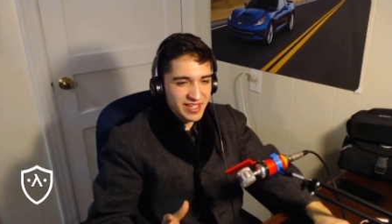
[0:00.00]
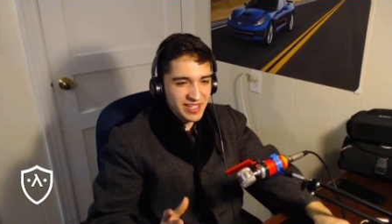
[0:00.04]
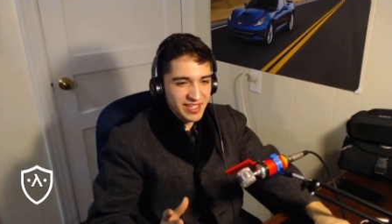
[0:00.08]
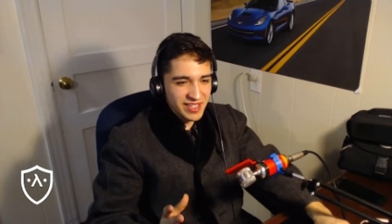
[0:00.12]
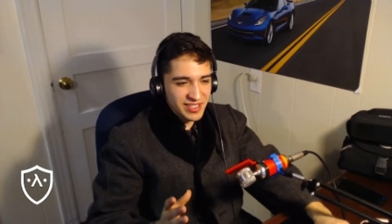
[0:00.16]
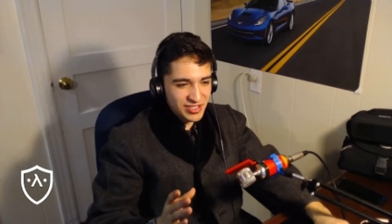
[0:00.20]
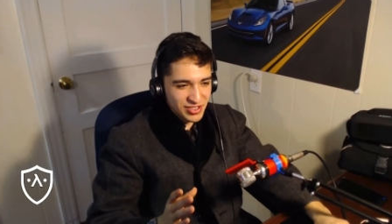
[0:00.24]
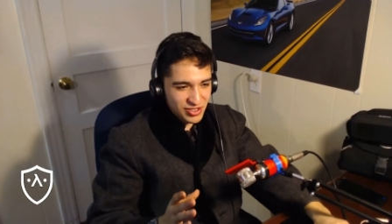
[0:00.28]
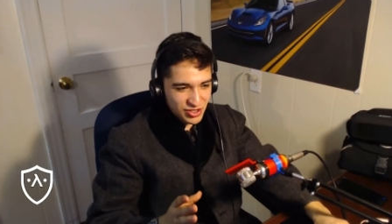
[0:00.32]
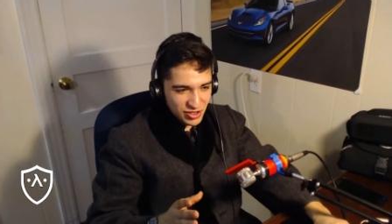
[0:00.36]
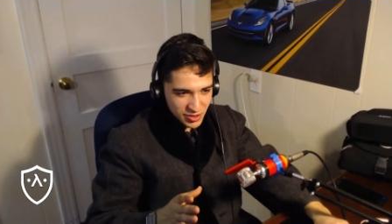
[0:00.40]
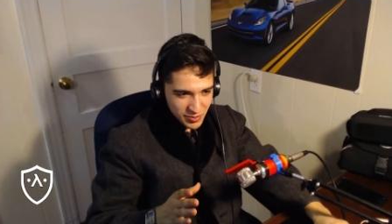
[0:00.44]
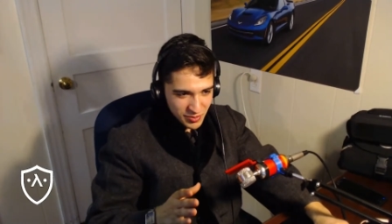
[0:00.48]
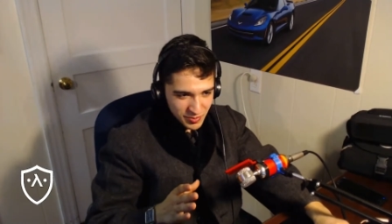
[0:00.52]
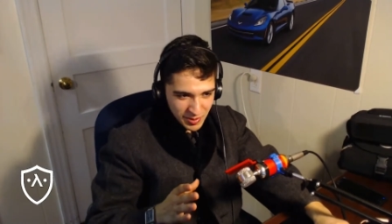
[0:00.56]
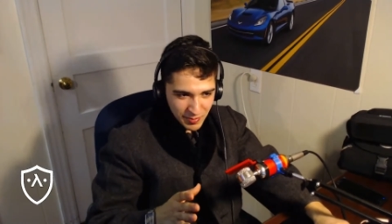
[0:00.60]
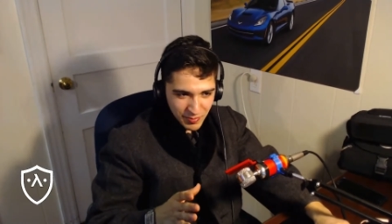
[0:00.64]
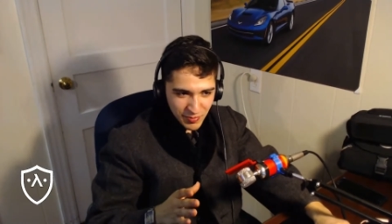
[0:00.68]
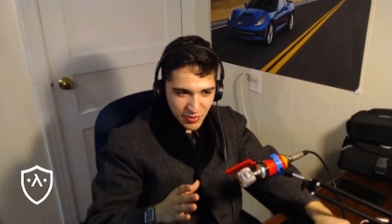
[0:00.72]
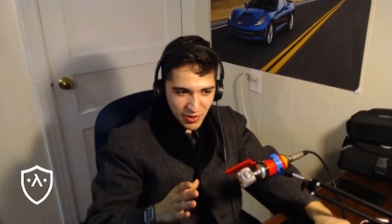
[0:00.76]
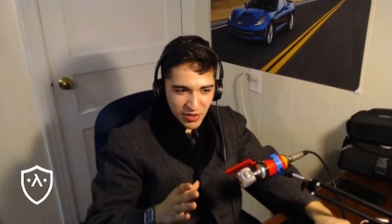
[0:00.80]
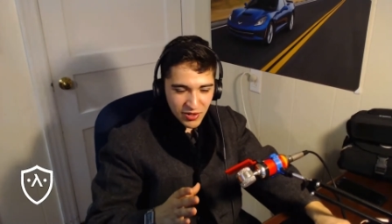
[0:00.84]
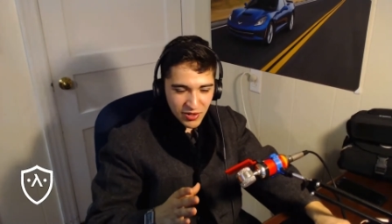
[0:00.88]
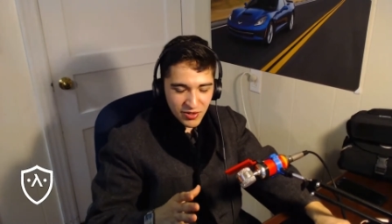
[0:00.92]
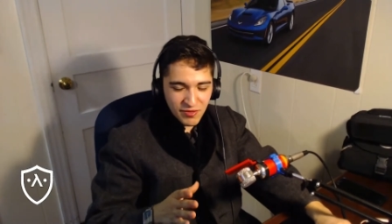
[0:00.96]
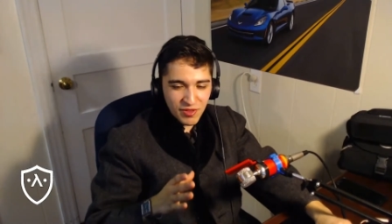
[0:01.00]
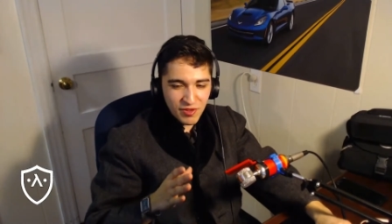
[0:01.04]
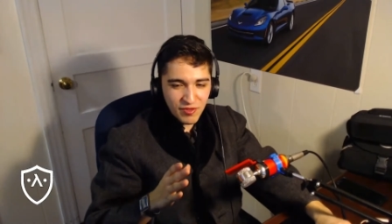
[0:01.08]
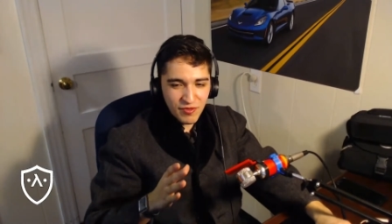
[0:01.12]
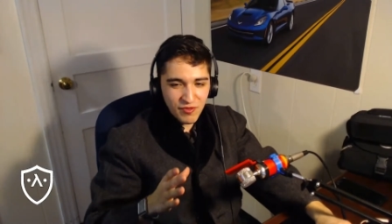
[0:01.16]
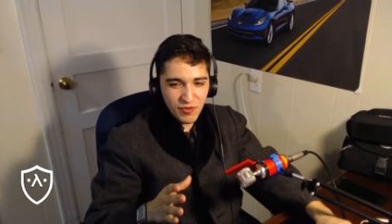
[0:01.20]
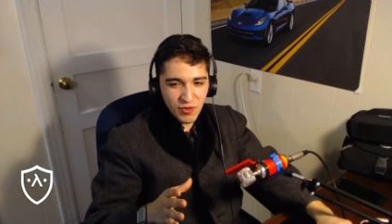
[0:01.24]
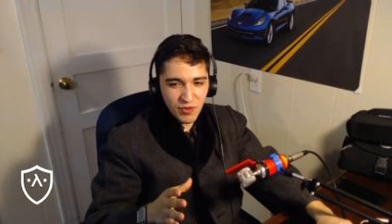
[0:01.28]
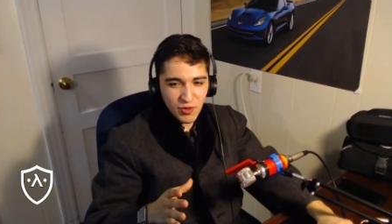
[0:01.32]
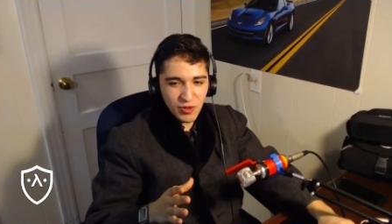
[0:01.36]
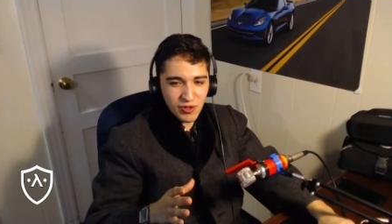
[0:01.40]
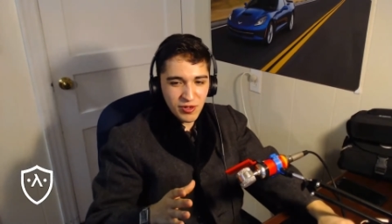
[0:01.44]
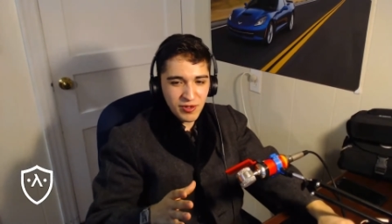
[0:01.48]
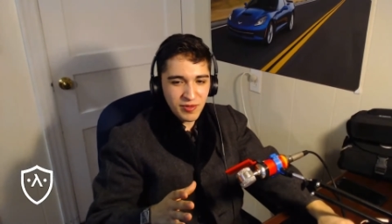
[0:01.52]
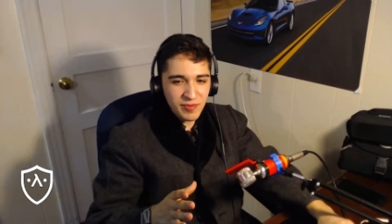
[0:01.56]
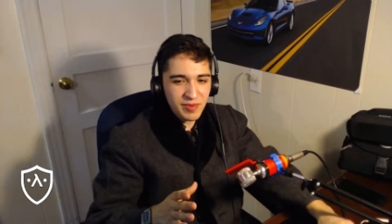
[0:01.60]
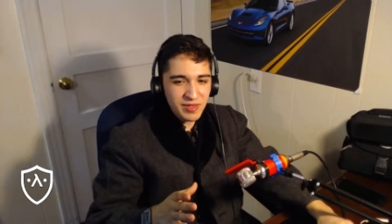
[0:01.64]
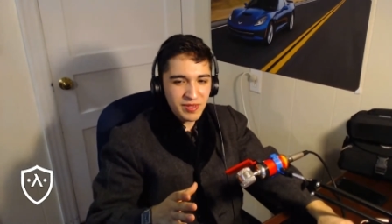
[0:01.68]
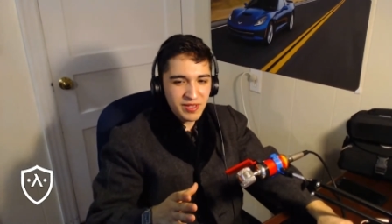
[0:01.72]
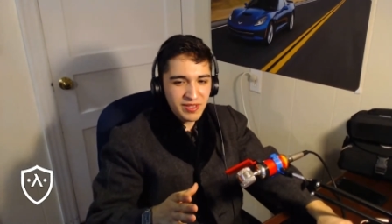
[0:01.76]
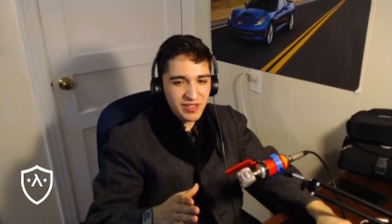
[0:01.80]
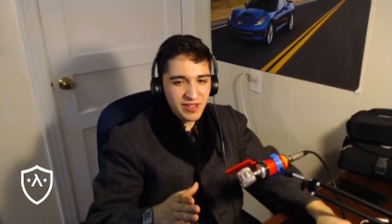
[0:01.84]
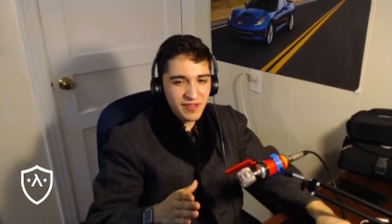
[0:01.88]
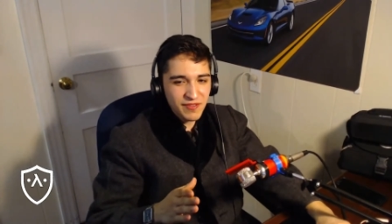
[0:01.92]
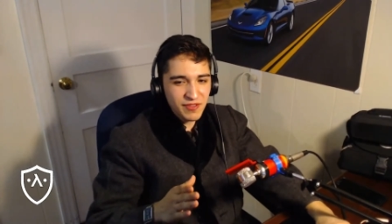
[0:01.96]
Should it be part of the form
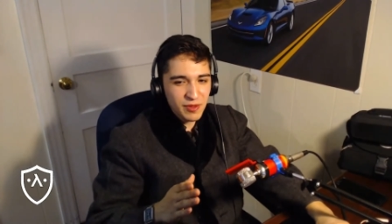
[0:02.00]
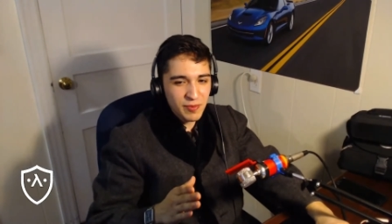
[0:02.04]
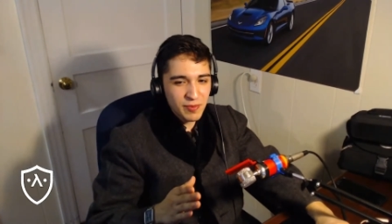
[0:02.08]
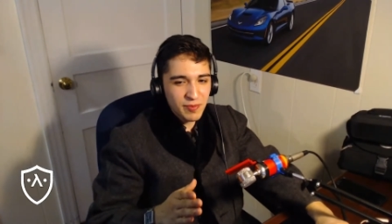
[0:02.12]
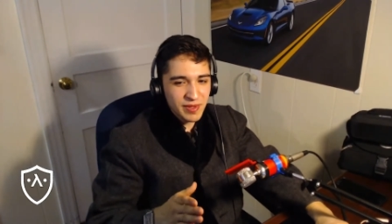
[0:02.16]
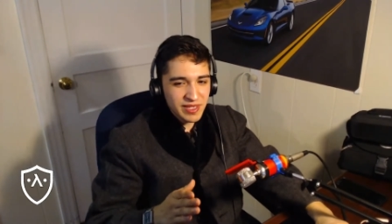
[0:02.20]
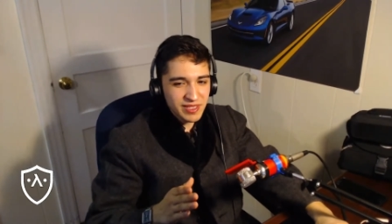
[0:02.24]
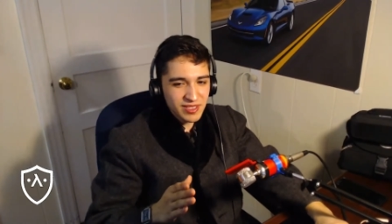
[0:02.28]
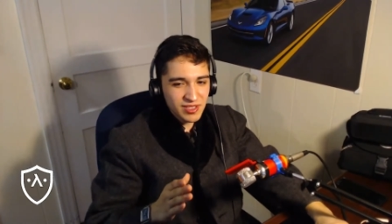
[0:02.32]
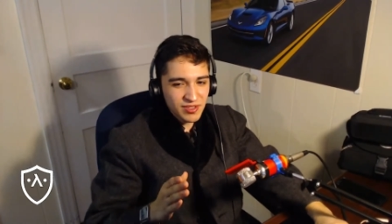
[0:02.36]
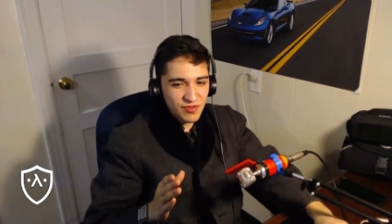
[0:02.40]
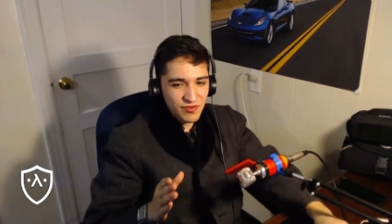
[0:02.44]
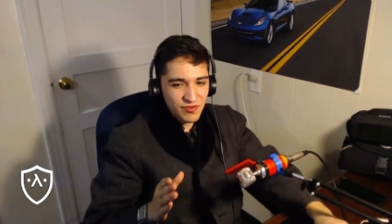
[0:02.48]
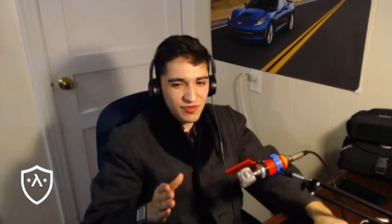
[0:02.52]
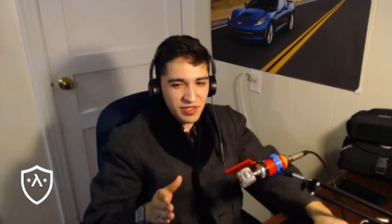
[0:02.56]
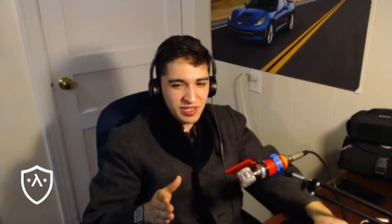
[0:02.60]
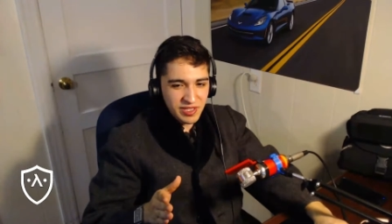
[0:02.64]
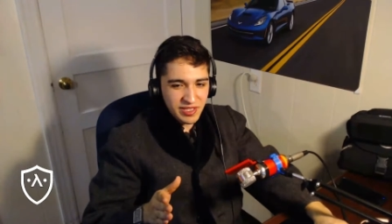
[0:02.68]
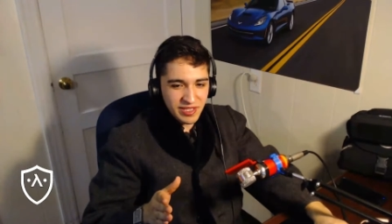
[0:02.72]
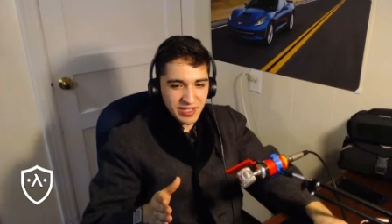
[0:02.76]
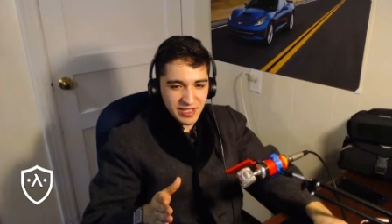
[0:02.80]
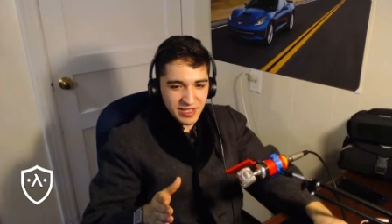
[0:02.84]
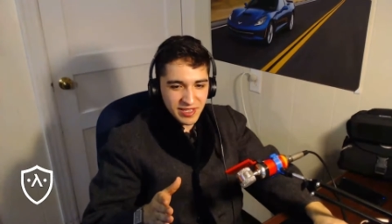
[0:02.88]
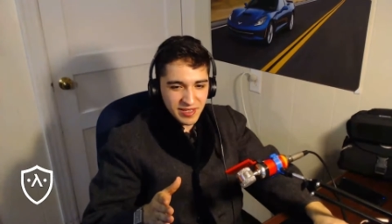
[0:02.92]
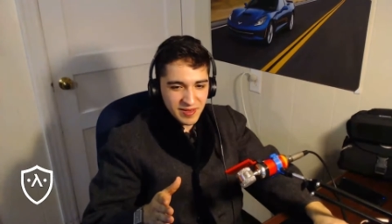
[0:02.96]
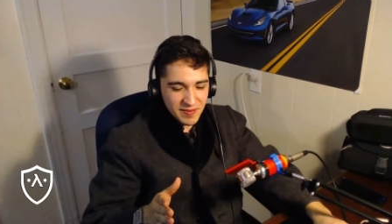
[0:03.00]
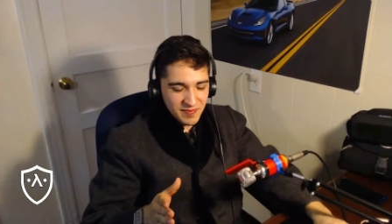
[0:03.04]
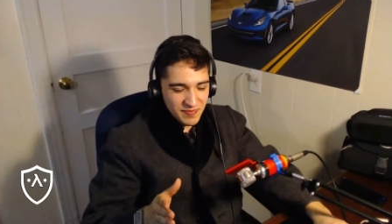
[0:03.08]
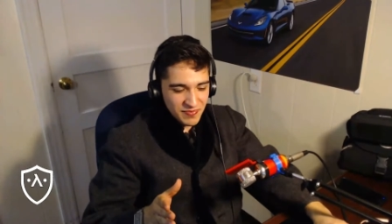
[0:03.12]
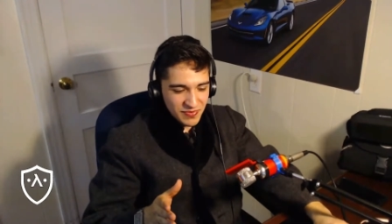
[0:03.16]
of the best villain